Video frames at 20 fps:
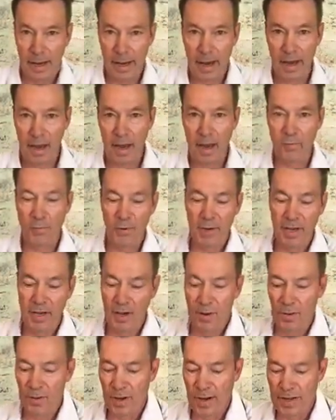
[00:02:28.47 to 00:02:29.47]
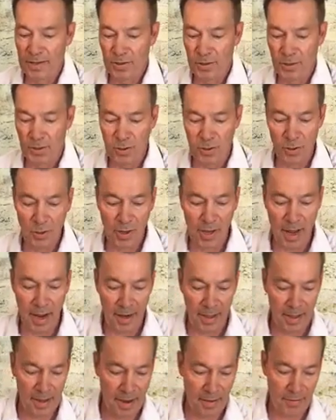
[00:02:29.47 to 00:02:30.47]
I have one here that I just took out
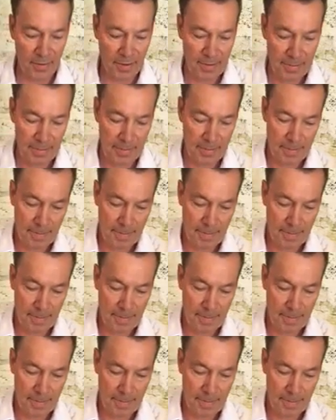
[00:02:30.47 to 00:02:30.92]
of the oven.